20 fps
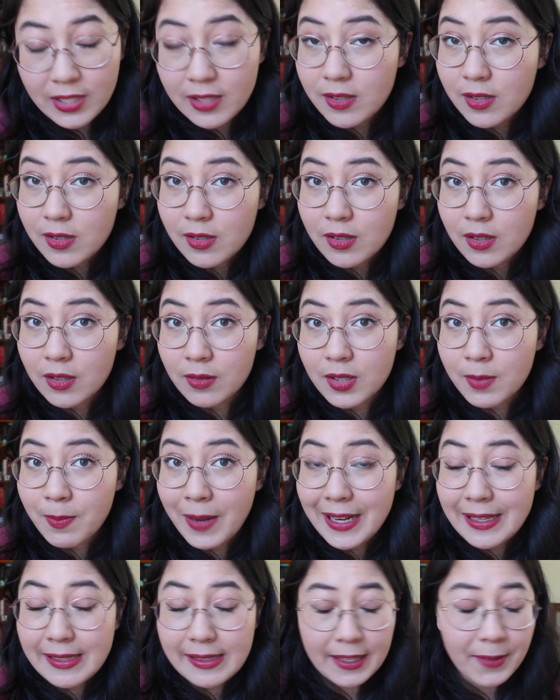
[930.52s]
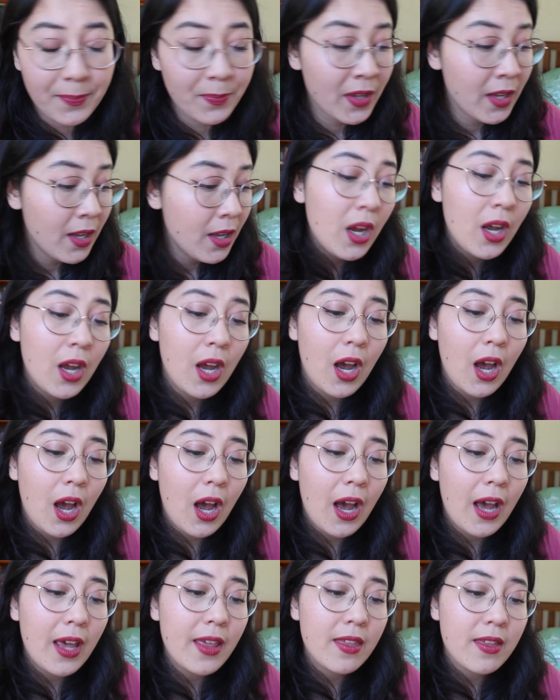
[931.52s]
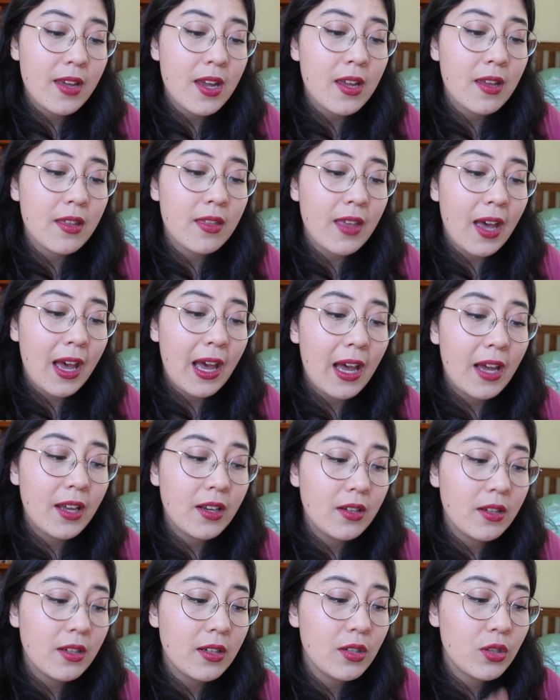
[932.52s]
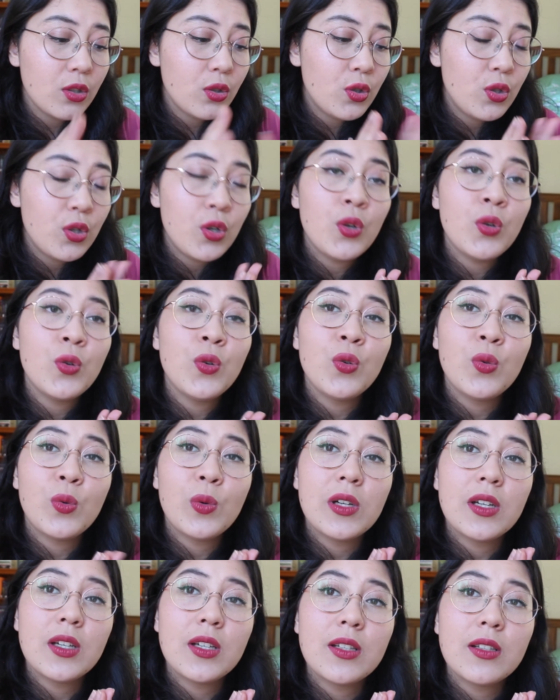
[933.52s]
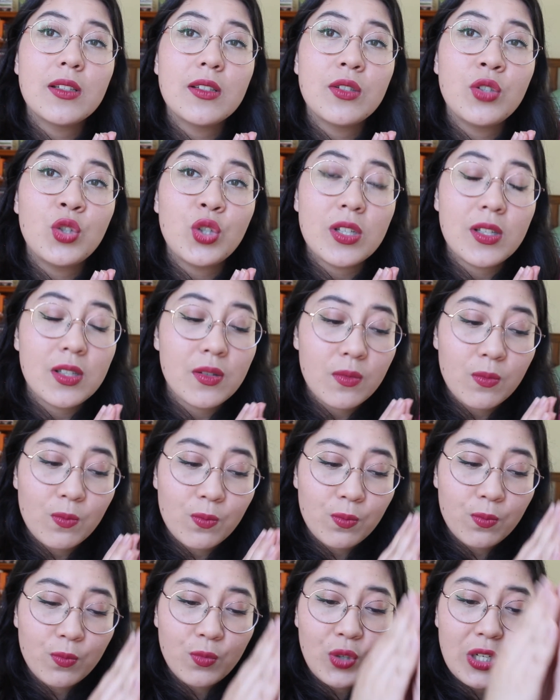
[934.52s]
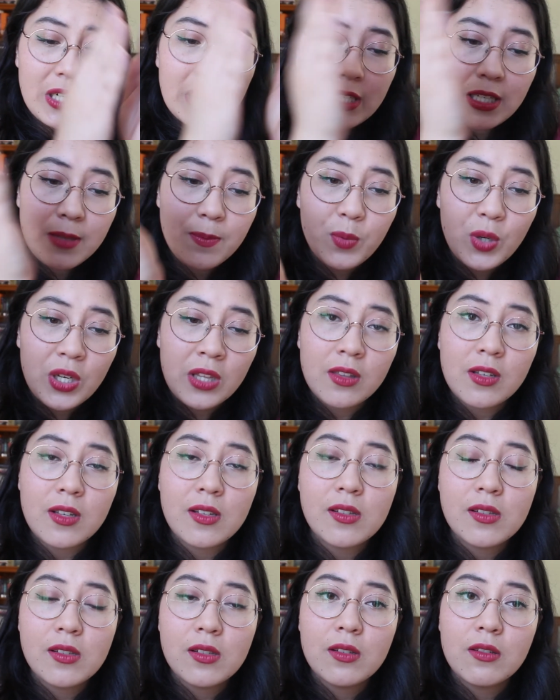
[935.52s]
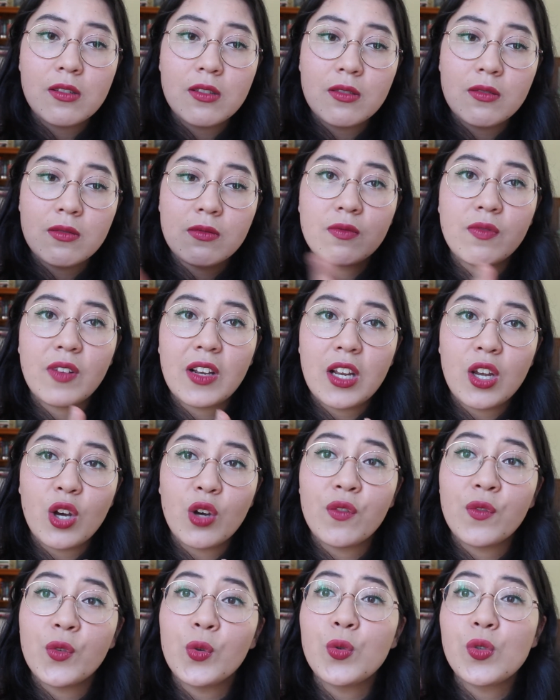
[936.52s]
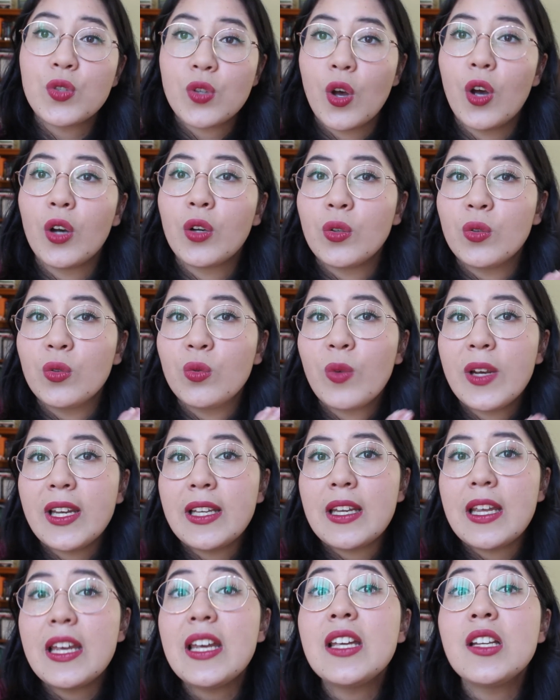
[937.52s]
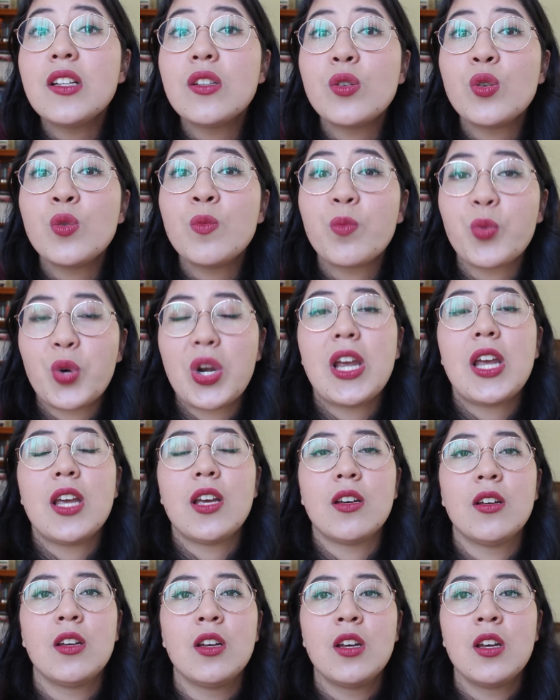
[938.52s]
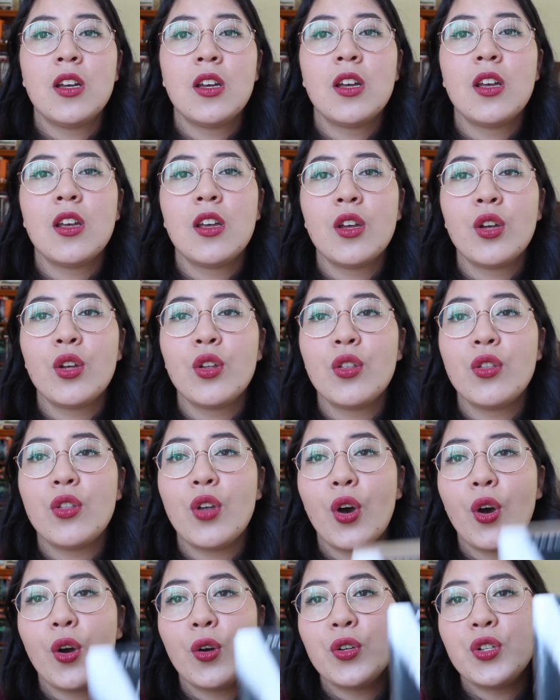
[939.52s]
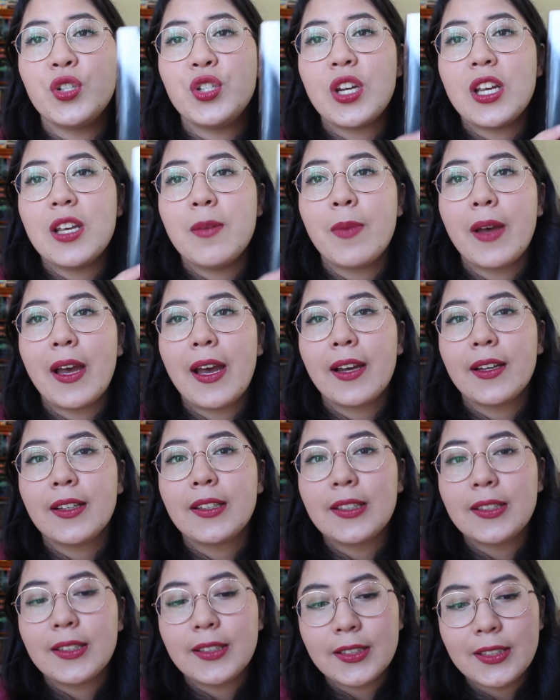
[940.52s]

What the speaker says: It's amazing. I think that to just really bring this video full circle, we need to bring the OG back.